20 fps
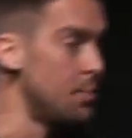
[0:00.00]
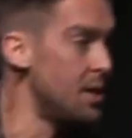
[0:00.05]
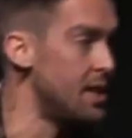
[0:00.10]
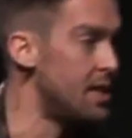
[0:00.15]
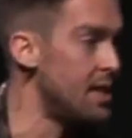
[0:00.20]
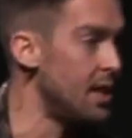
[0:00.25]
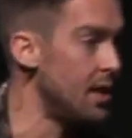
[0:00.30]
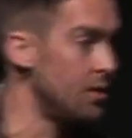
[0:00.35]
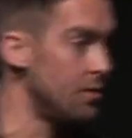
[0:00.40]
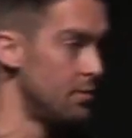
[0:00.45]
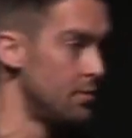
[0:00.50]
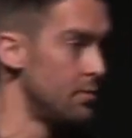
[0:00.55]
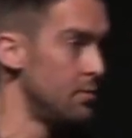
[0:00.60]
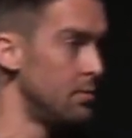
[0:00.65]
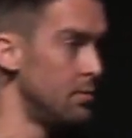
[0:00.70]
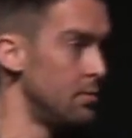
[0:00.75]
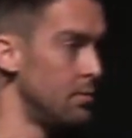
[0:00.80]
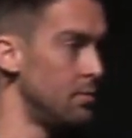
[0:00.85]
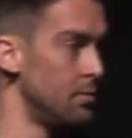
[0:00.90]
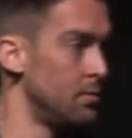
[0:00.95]
to be seen.
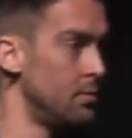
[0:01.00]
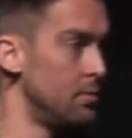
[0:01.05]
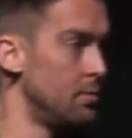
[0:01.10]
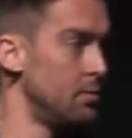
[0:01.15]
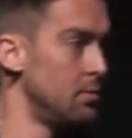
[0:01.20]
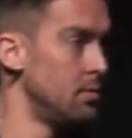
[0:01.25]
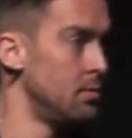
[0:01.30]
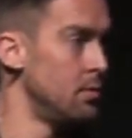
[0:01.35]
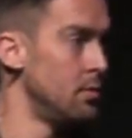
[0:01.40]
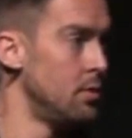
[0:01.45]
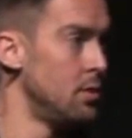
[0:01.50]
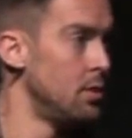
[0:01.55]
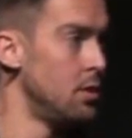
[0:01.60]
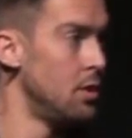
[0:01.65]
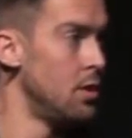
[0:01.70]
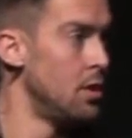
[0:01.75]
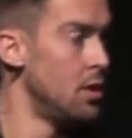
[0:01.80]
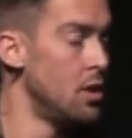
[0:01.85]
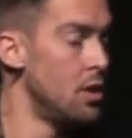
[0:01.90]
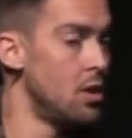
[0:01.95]

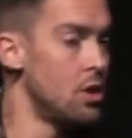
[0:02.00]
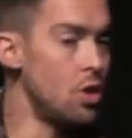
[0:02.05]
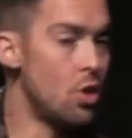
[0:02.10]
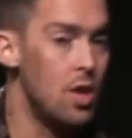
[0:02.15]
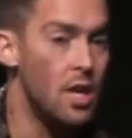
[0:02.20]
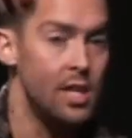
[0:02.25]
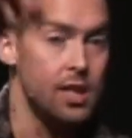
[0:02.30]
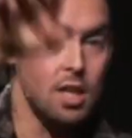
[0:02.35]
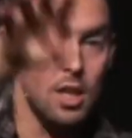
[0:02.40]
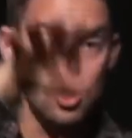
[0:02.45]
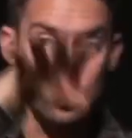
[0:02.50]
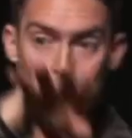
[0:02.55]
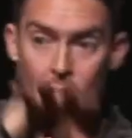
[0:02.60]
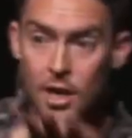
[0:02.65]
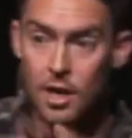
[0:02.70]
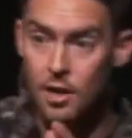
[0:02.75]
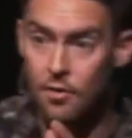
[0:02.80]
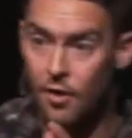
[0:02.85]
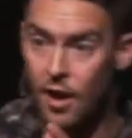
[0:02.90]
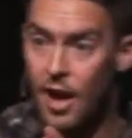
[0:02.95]
So he's going to try
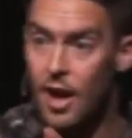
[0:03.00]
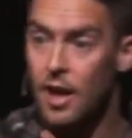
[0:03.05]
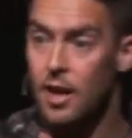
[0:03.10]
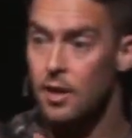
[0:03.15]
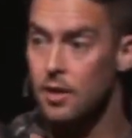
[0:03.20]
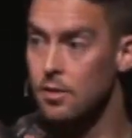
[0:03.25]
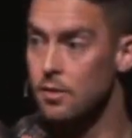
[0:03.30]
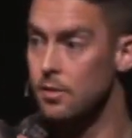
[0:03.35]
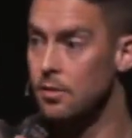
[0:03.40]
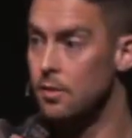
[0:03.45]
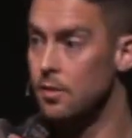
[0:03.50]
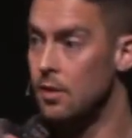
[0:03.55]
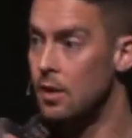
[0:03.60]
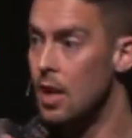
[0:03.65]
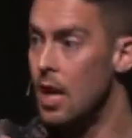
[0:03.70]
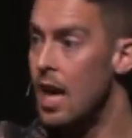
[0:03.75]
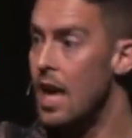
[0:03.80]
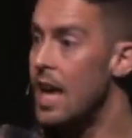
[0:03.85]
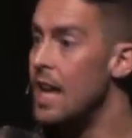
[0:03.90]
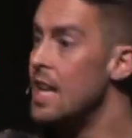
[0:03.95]
to divide,
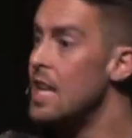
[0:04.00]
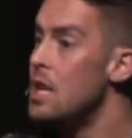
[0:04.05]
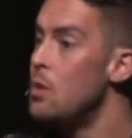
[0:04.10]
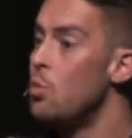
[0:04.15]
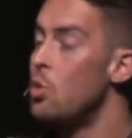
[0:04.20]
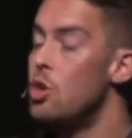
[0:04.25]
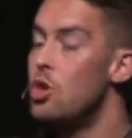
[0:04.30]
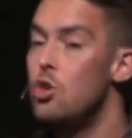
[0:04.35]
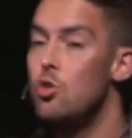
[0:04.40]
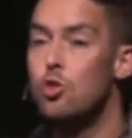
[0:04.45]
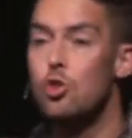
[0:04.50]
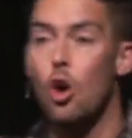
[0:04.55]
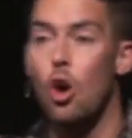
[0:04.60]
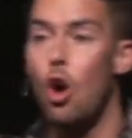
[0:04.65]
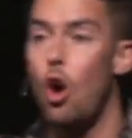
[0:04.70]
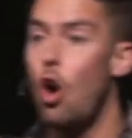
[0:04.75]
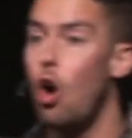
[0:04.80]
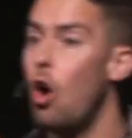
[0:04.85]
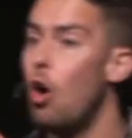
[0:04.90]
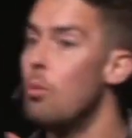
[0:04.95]
and he will use
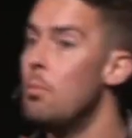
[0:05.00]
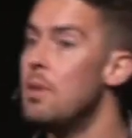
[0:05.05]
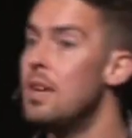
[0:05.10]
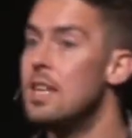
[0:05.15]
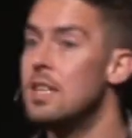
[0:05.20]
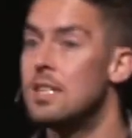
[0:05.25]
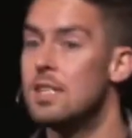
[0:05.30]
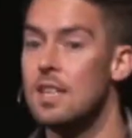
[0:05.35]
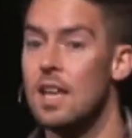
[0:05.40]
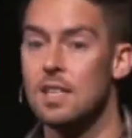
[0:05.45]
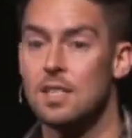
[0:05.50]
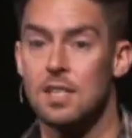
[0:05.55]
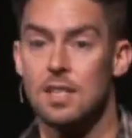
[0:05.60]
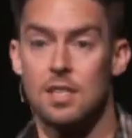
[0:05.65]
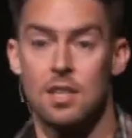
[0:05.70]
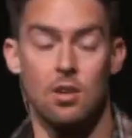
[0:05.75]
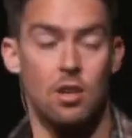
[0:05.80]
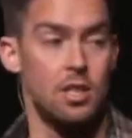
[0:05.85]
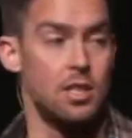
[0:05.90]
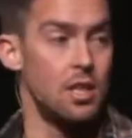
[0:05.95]
all means
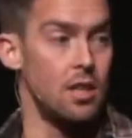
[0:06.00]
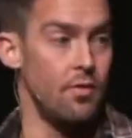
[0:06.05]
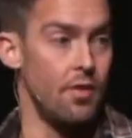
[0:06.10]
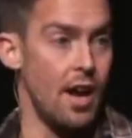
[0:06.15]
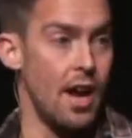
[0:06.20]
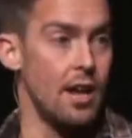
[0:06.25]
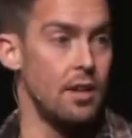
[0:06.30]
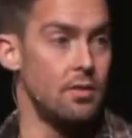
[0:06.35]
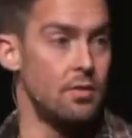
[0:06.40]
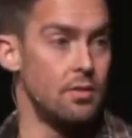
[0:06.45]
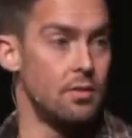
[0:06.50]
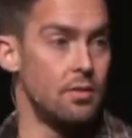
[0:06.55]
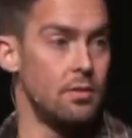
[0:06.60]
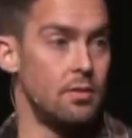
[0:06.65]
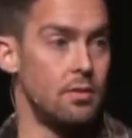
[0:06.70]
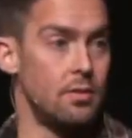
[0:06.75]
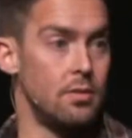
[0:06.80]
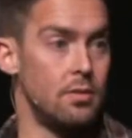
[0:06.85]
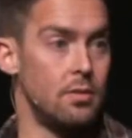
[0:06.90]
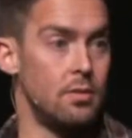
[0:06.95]
necessary to divide.
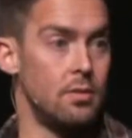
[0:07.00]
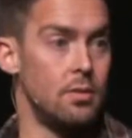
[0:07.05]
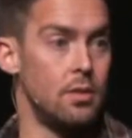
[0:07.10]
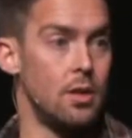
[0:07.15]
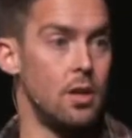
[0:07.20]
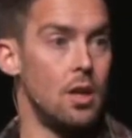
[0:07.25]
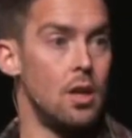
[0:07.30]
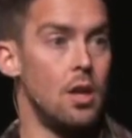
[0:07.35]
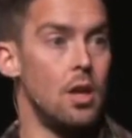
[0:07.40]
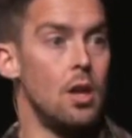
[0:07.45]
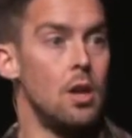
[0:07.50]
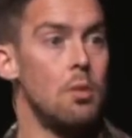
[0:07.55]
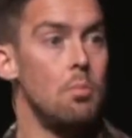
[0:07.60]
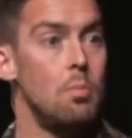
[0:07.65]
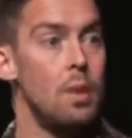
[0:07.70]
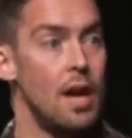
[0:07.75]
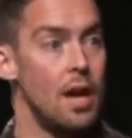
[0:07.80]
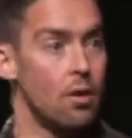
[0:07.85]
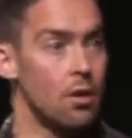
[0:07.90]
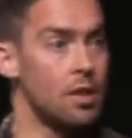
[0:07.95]

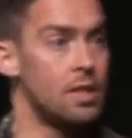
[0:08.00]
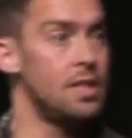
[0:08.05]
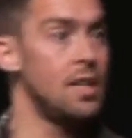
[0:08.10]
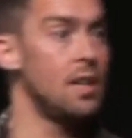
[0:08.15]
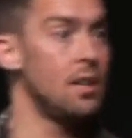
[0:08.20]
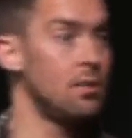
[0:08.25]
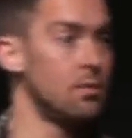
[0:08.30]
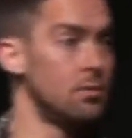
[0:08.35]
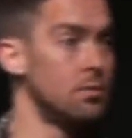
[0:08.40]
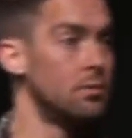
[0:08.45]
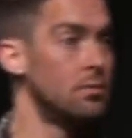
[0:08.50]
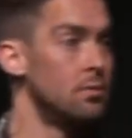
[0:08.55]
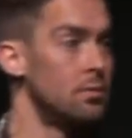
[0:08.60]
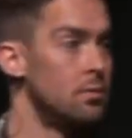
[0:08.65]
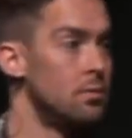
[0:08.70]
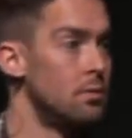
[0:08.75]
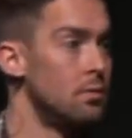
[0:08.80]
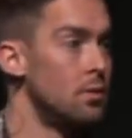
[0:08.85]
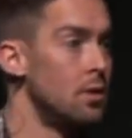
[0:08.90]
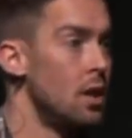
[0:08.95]
Parenting
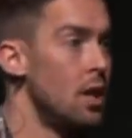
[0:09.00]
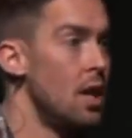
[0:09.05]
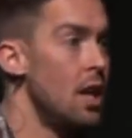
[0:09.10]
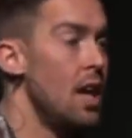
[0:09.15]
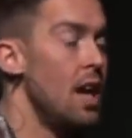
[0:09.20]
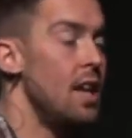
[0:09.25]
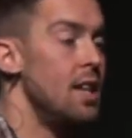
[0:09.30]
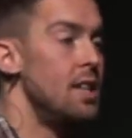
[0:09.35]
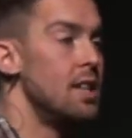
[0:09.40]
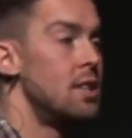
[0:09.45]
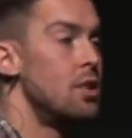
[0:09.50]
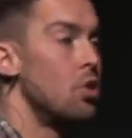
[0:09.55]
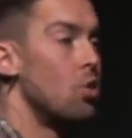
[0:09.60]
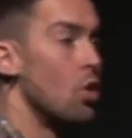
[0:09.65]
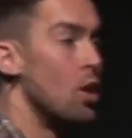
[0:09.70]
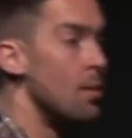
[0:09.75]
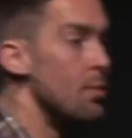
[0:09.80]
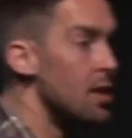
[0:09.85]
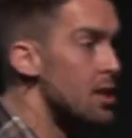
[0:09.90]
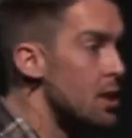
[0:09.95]
and
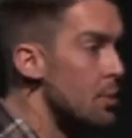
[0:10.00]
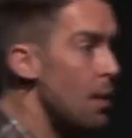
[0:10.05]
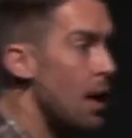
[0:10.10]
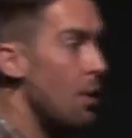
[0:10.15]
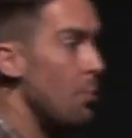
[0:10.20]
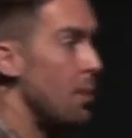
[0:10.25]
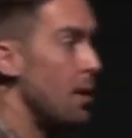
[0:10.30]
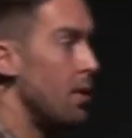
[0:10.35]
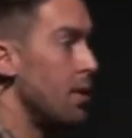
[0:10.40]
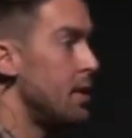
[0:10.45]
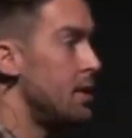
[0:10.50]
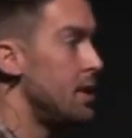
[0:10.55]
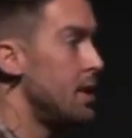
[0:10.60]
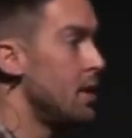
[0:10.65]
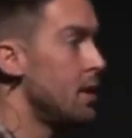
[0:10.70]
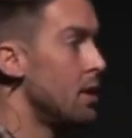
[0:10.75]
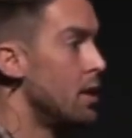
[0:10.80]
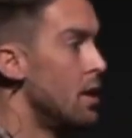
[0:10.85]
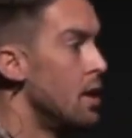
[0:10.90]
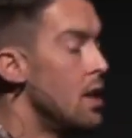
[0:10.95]
disagreements about
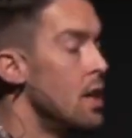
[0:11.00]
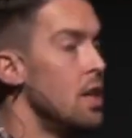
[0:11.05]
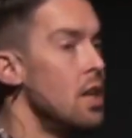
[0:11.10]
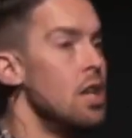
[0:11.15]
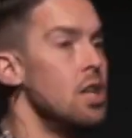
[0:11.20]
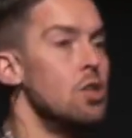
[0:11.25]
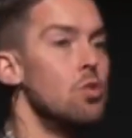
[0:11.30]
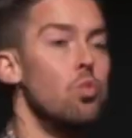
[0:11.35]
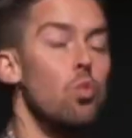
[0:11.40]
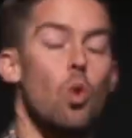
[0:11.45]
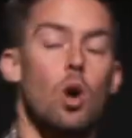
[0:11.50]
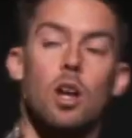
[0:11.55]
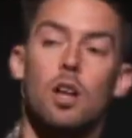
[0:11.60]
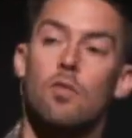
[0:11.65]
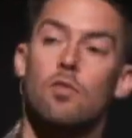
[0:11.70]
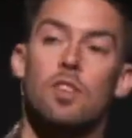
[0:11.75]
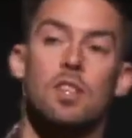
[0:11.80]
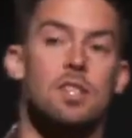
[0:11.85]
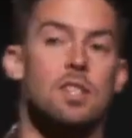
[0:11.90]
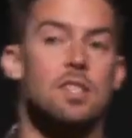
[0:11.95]
parenting is one
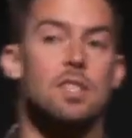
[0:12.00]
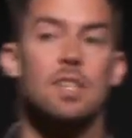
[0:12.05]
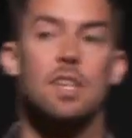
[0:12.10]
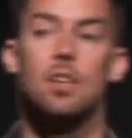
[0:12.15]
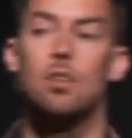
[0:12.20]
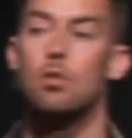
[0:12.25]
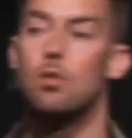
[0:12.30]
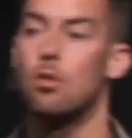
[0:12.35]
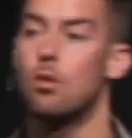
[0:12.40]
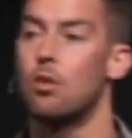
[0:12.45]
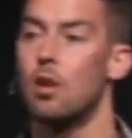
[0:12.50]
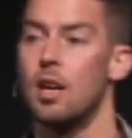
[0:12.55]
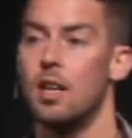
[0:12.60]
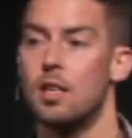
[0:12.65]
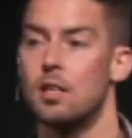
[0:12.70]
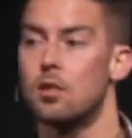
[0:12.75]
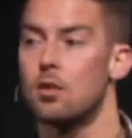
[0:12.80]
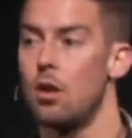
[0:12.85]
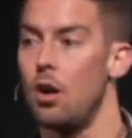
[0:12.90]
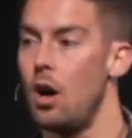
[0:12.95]
of the single
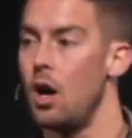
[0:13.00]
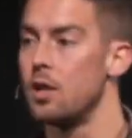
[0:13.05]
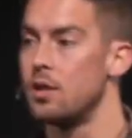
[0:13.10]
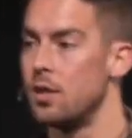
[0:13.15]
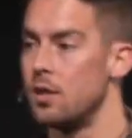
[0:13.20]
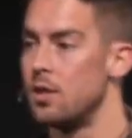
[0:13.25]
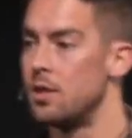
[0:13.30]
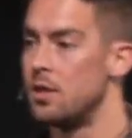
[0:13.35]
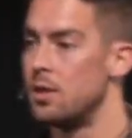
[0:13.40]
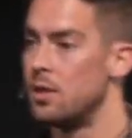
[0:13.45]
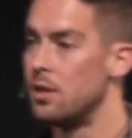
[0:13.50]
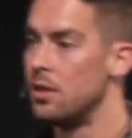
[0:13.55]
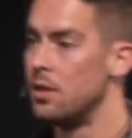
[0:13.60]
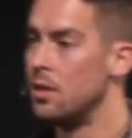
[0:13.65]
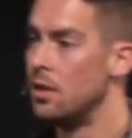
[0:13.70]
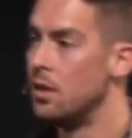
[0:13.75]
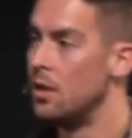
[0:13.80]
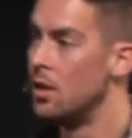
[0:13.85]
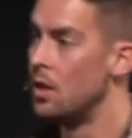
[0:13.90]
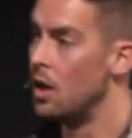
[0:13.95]
greatest causes
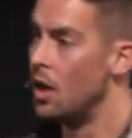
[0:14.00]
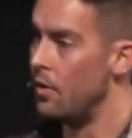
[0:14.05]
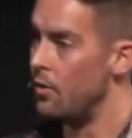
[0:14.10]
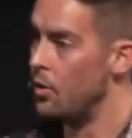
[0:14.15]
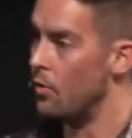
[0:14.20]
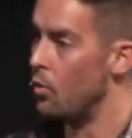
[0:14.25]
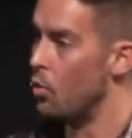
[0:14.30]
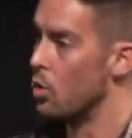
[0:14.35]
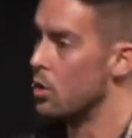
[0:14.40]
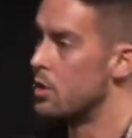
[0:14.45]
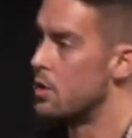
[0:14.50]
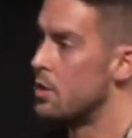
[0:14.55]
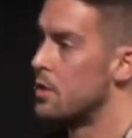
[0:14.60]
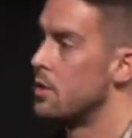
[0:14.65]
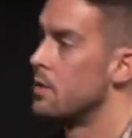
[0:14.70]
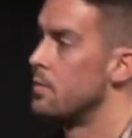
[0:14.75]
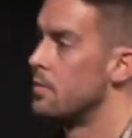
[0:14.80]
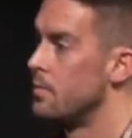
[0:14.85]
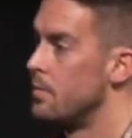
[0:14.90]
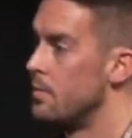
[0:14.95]
of divorce.